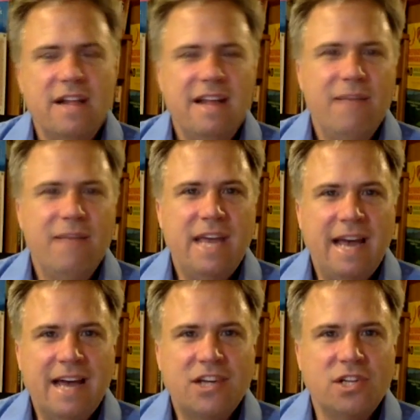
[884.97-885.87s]
And we
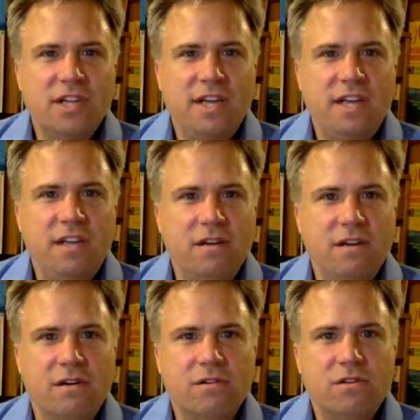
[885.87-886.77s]
actually,
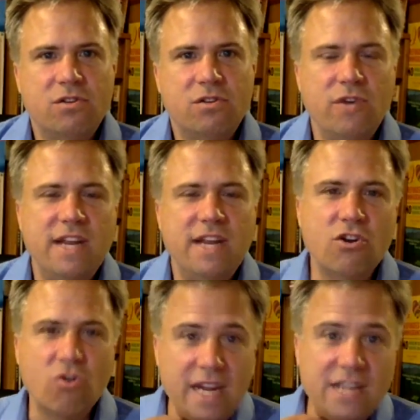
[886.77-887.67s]
to an
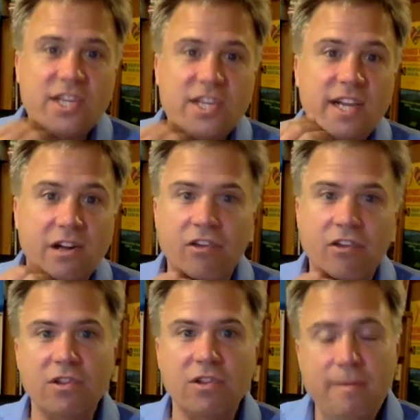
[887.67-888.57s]
increasing,
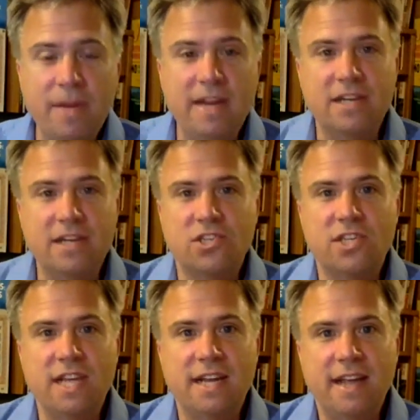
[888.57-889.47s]
although limited
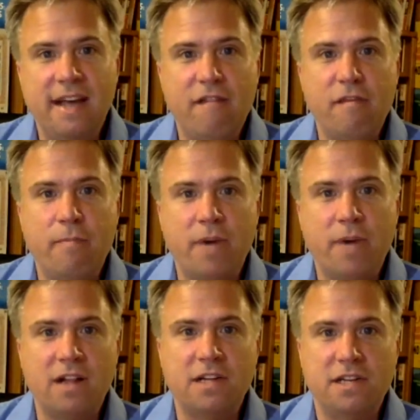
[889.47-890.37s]
extent, have a
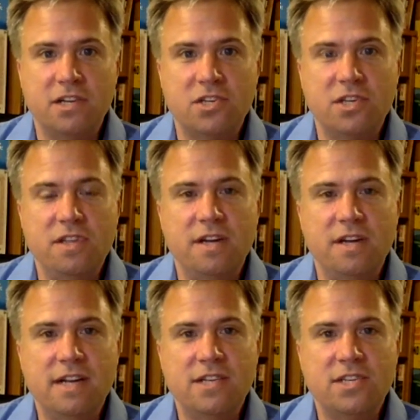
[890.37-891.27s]
politics in the
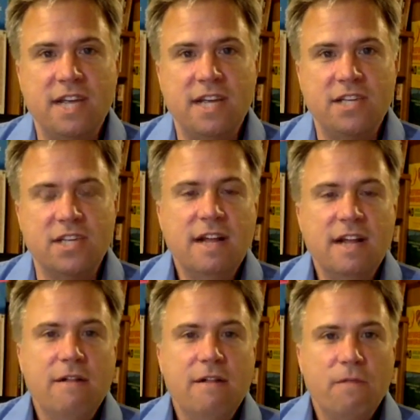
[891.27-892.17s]
United States
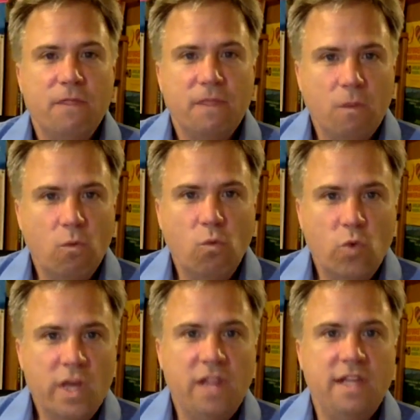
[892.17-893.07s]

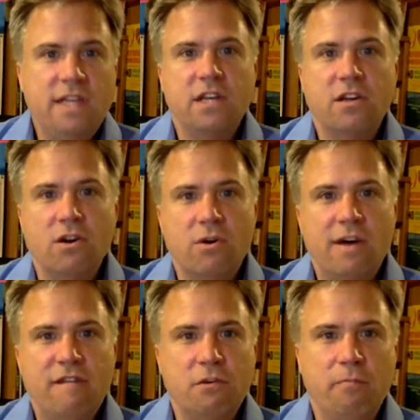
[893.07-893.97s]
willing to go
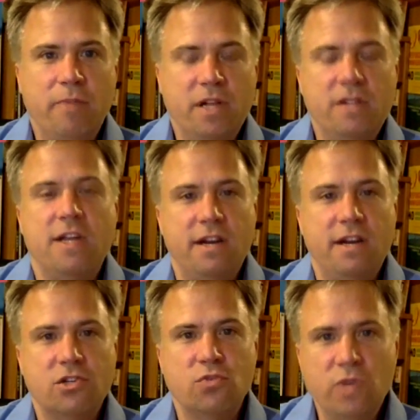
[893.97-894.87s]
after
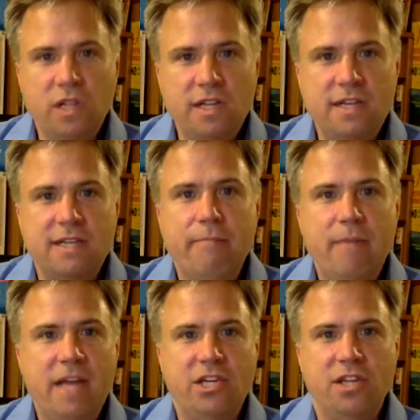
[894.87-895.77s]
billionaires, willing to
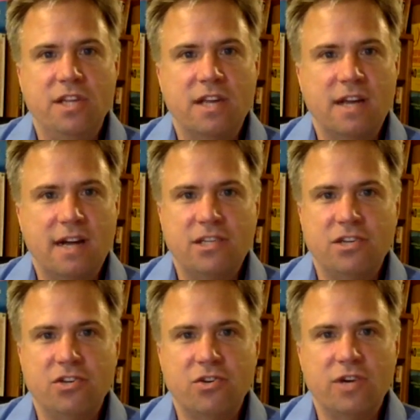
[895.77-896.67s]
mention the
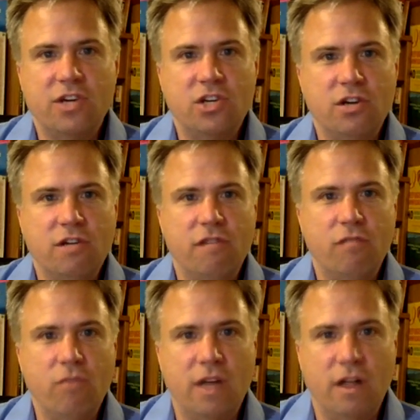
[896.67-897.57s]
concentration of
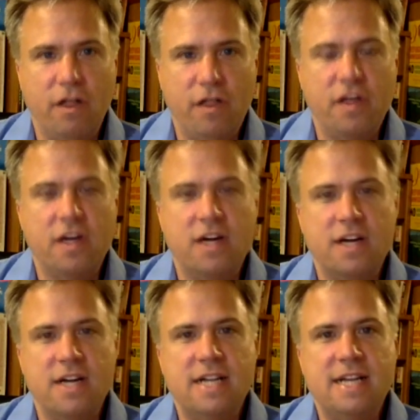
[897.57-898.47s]
wealth.
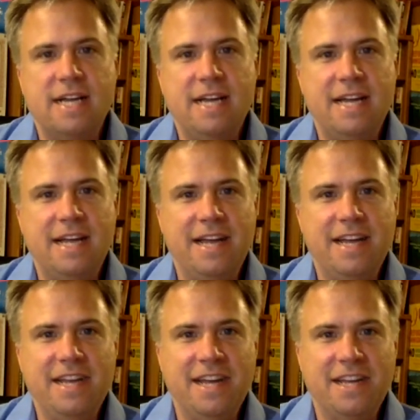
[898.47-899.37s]

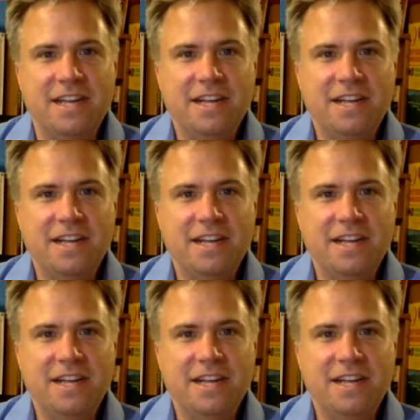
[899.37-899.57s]
And yet